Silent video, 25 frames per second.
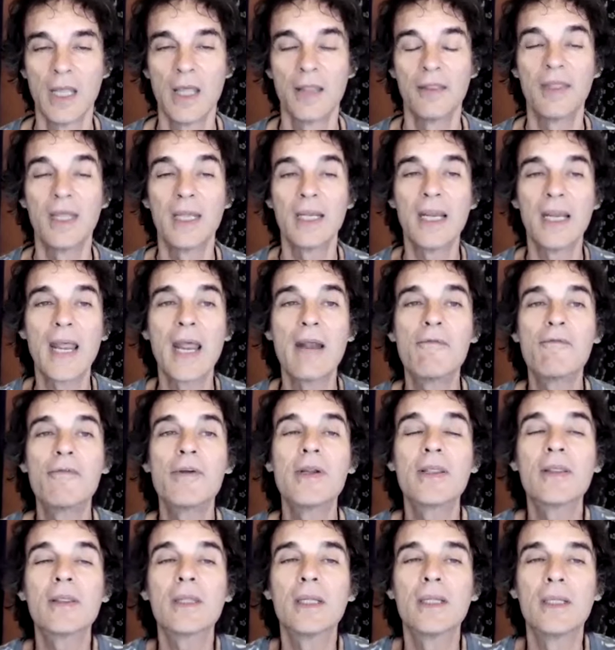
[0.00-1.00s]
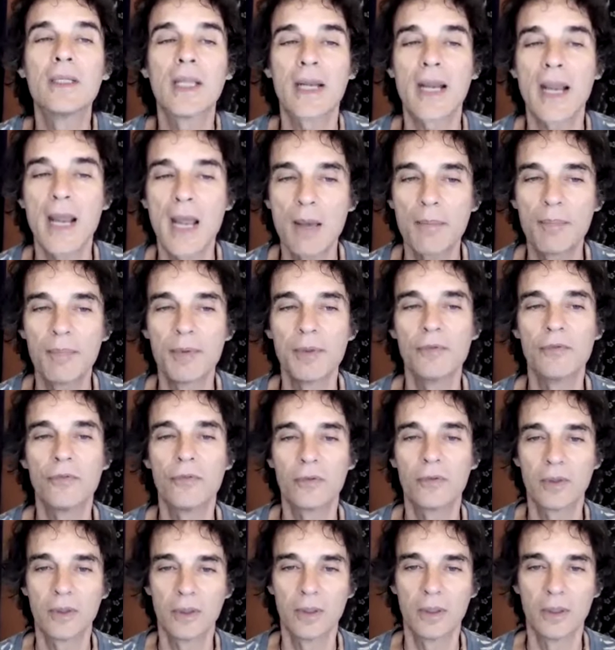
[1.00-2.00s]
then everything that
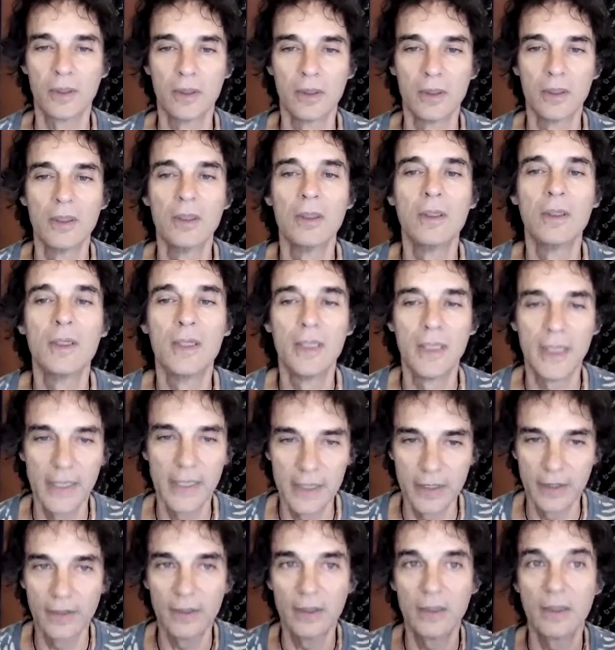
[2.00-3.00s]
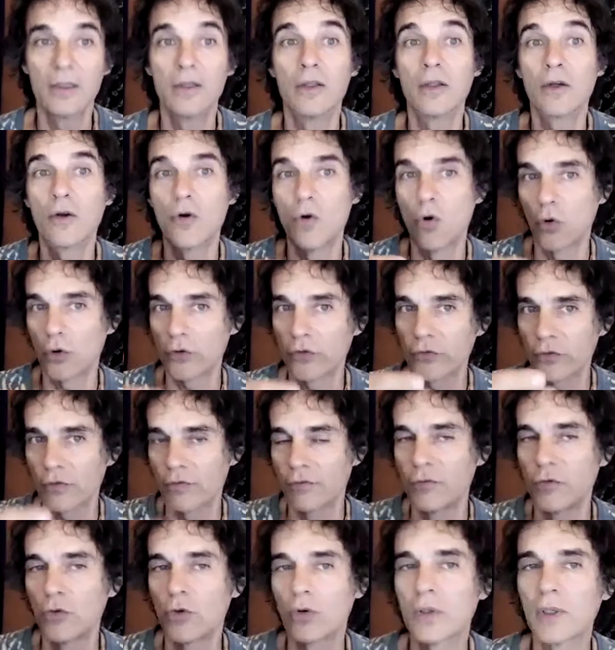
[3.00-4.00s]
happens in the course
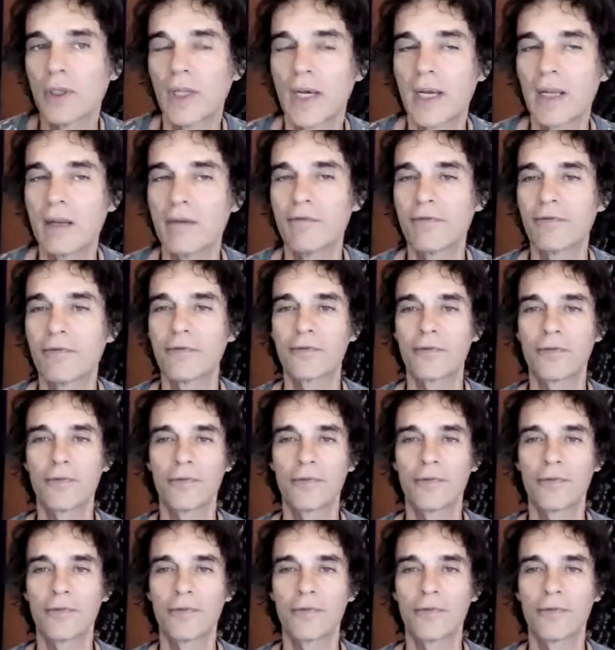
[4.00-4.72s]
of your life